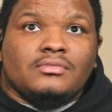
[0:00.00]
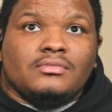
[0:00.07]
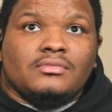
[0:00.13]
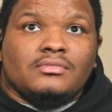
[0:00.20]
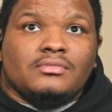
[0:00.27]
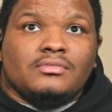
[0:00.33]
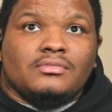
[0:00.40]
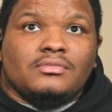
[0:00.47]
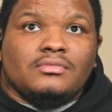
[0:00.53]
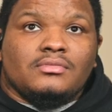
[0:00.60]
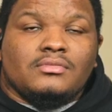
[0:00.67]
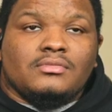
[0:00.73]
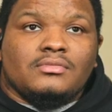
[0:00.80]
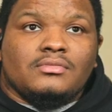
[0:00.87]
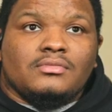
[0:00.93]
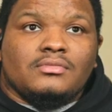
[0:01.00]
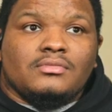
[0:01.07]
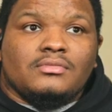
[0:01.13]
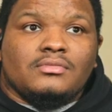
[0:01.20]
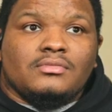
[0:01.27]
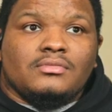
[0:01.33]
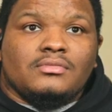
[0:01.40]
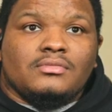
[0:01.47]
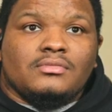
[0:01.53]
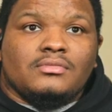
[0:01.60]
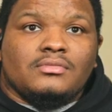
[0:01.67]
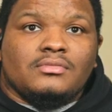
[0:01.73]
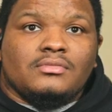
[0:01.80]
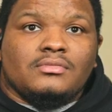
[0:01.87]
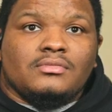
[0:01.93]

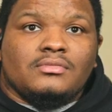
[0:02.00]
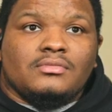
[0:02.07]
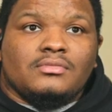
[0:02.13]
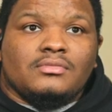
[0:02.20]
The person shown says nothing.